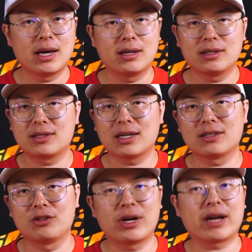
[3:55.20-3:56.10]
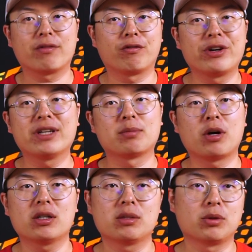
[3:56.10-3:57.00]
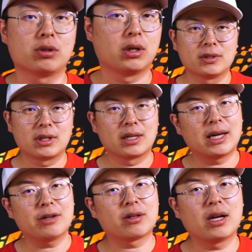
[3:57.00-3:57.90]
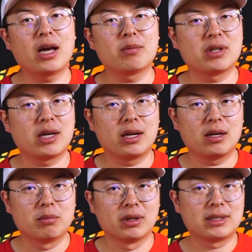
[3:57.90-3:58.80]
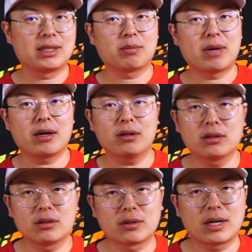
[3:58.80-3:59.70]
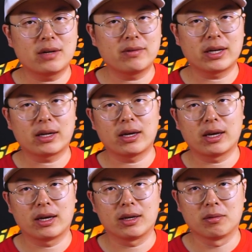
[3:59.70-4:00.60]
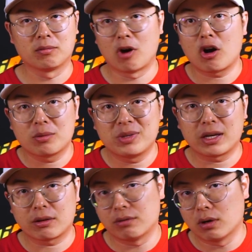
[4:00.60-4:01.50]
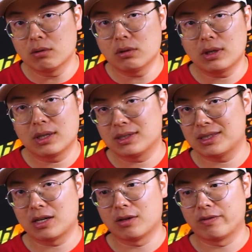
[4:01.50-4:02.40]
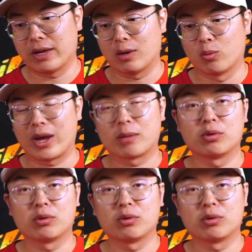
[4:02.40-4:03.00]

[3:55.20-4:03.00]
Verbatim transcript: and it's as drag free as possible. The glider climbs in a ballistic manner, so kind of like a rocket being thrown instead of a wing